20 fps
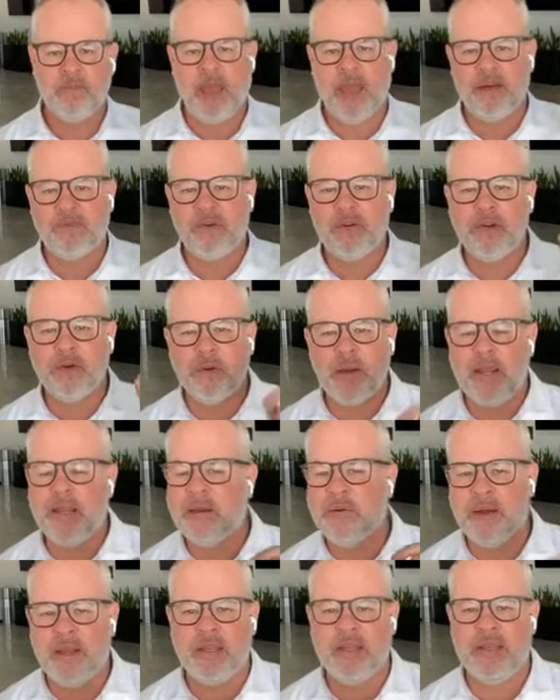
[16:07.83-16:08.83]
Have a great,
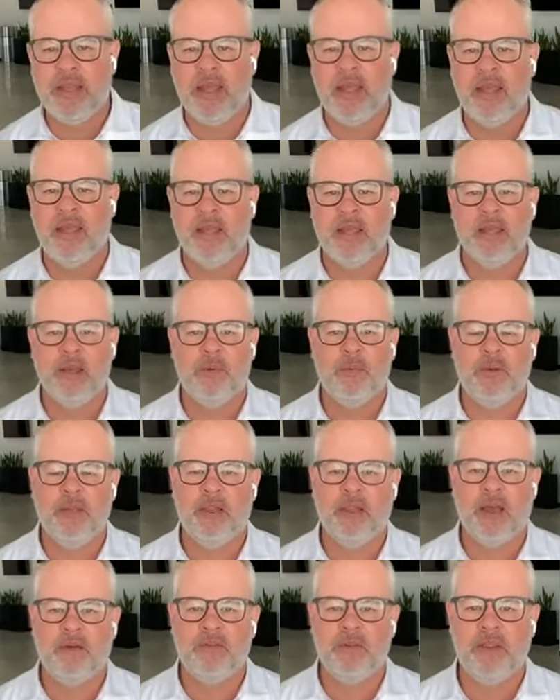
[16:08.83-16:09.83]
great day. We
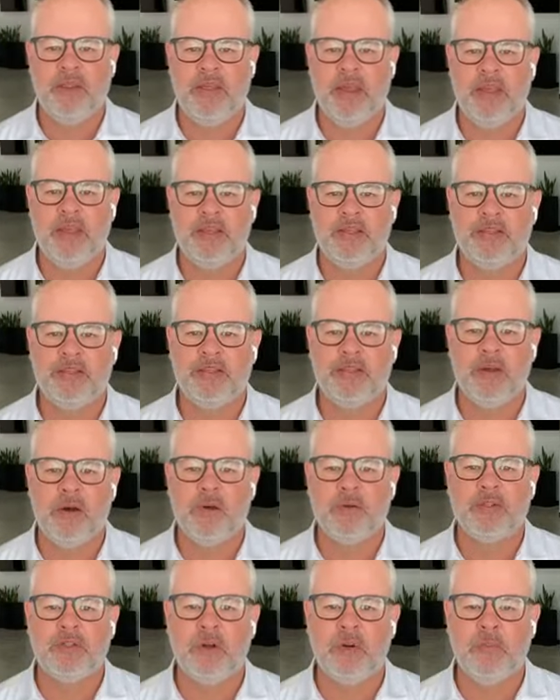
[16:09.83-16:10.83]
love you. Thank you
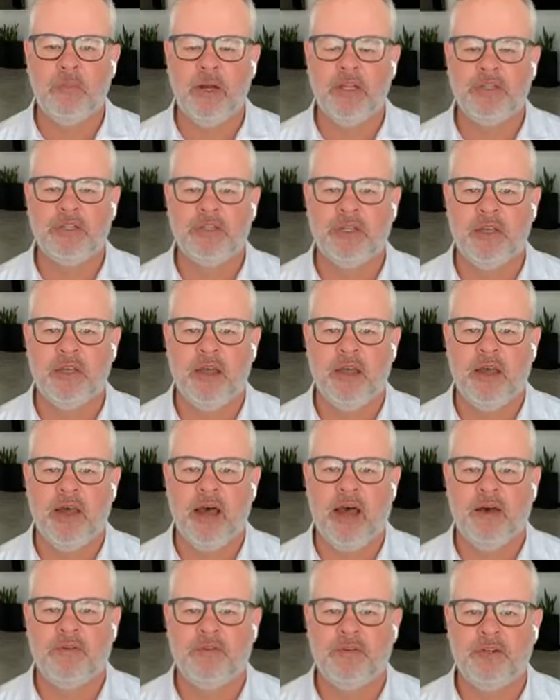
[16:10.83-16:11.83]
so, so much
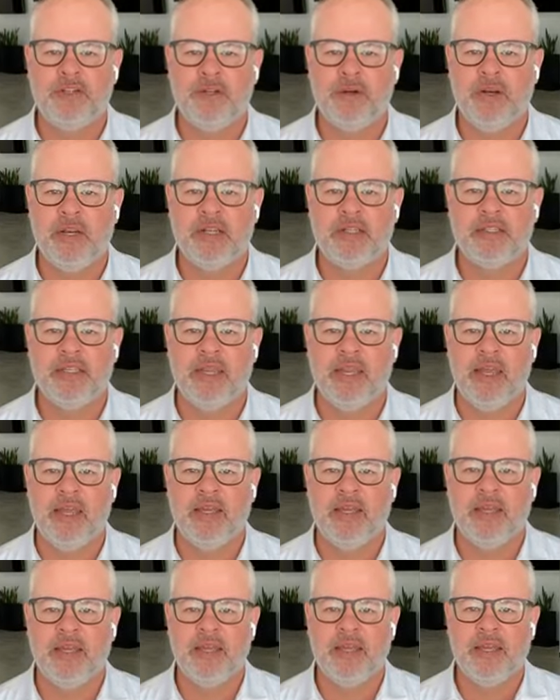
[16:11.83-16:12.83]
for joining us today.
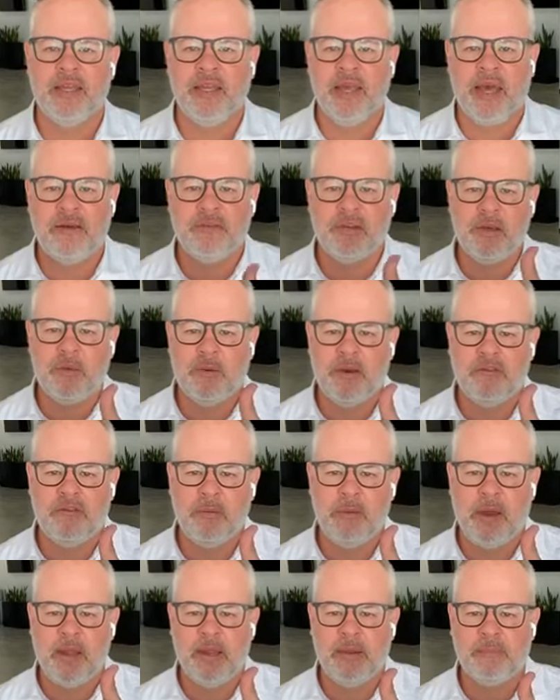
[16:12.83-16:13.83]
Have a good one,
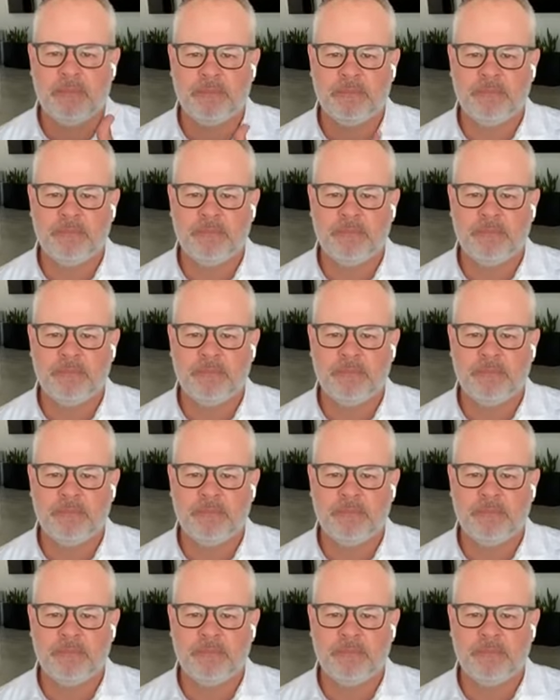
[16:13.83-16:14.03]
everybody.